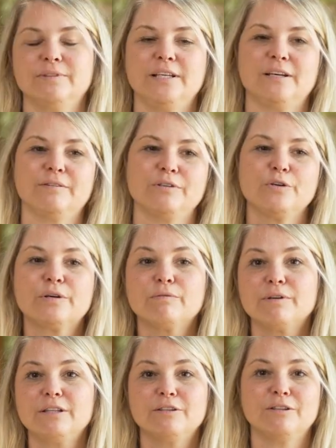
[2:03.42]
You
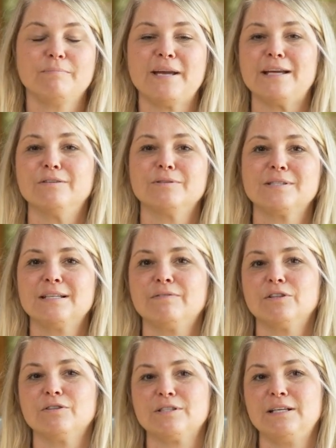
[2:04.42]
can read through the manual, see
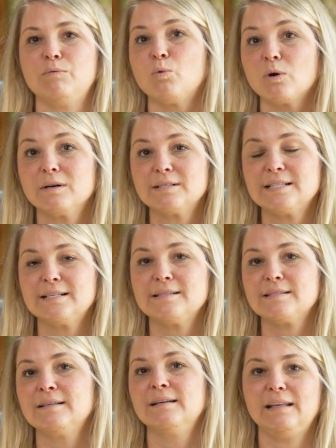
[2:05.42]
if there's any
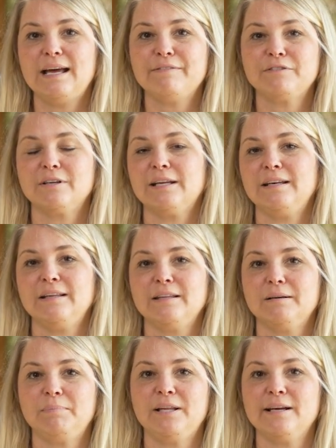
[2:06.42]
warranties left on any of the
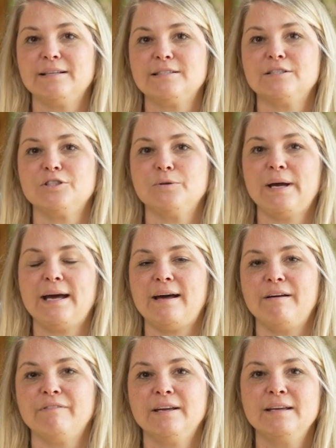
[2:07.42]
appliances you
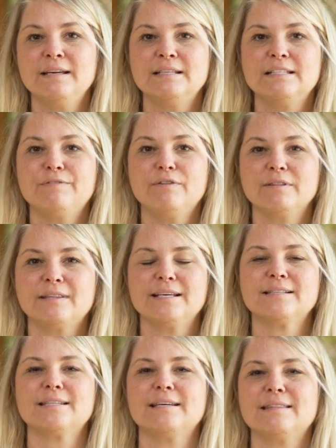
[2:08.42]
have. Different
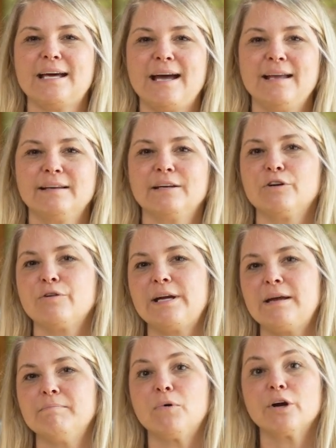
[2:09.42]
things like that can
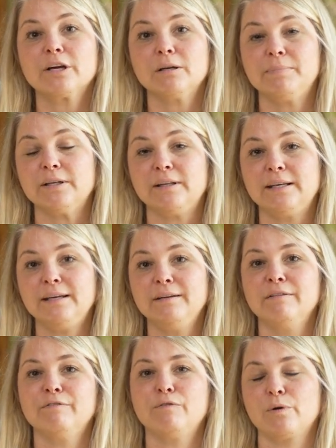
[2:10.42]
create marketability
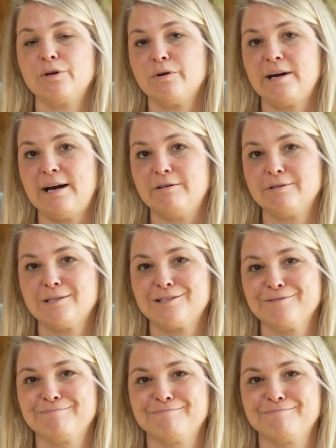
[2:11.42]
for your house.